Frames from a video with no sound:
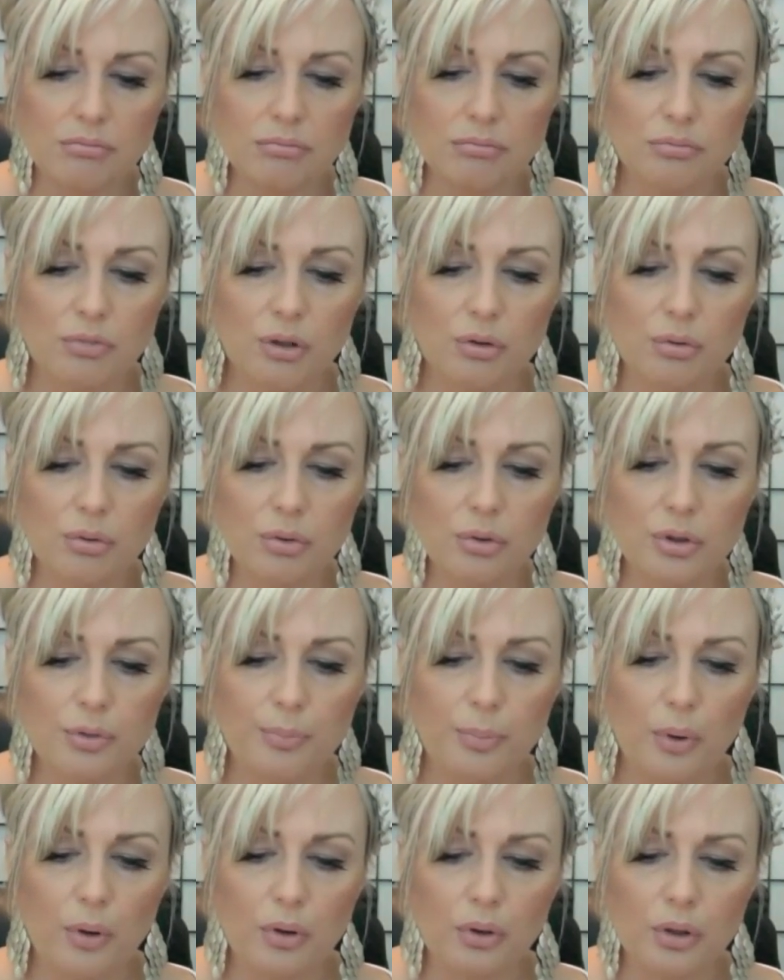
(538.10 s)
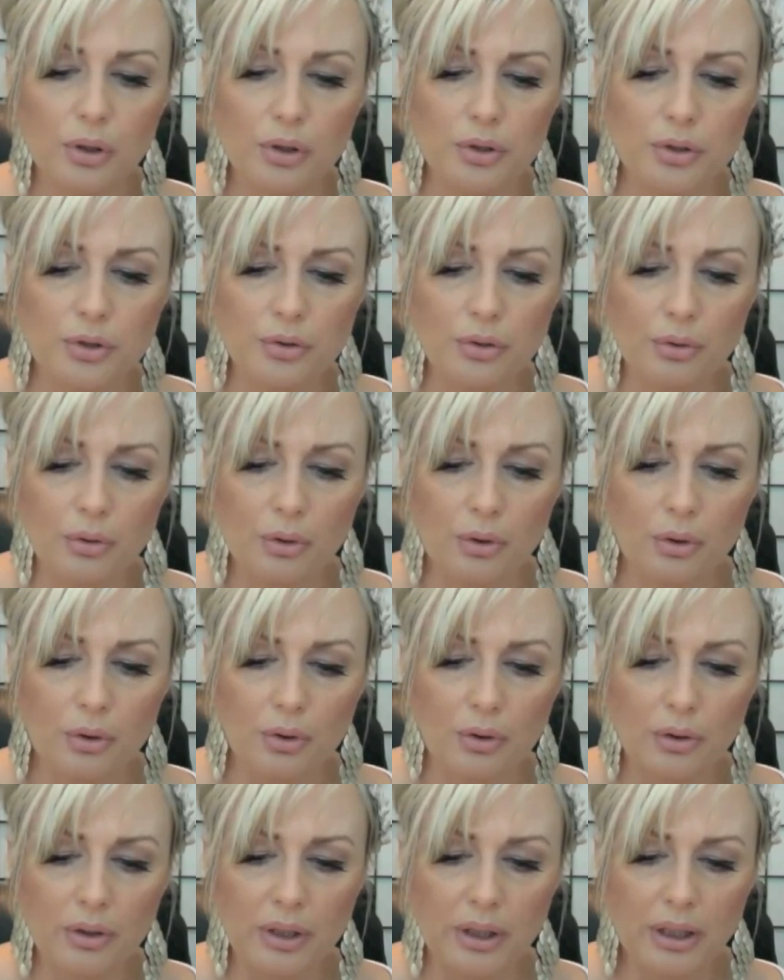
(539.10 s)
Rouge Pour
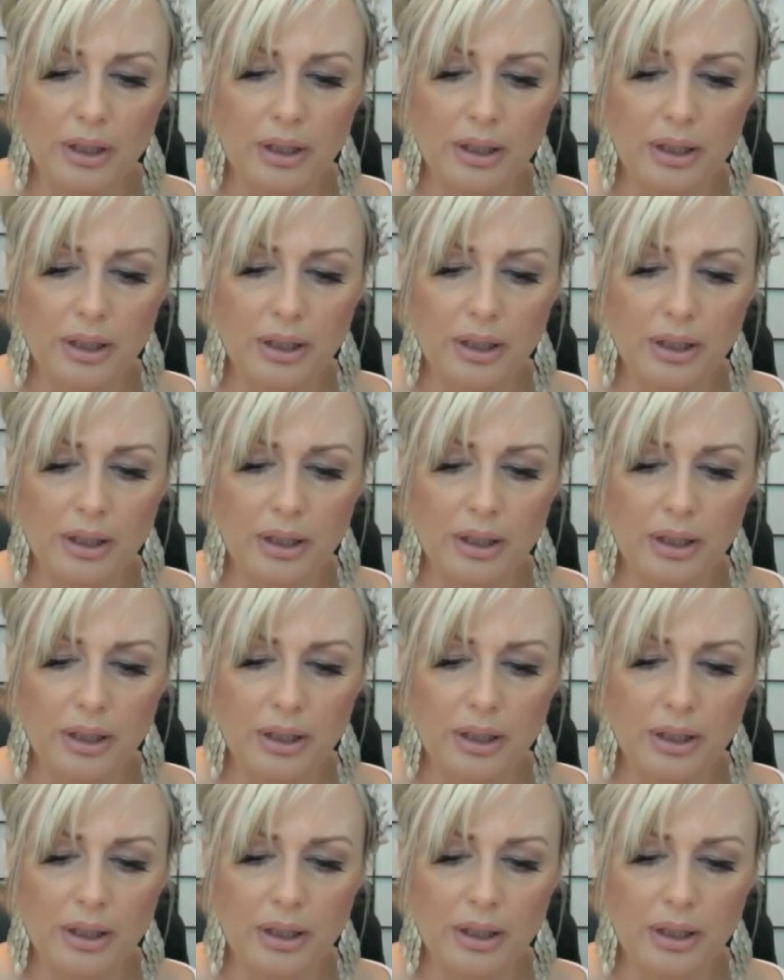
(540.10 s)
Couture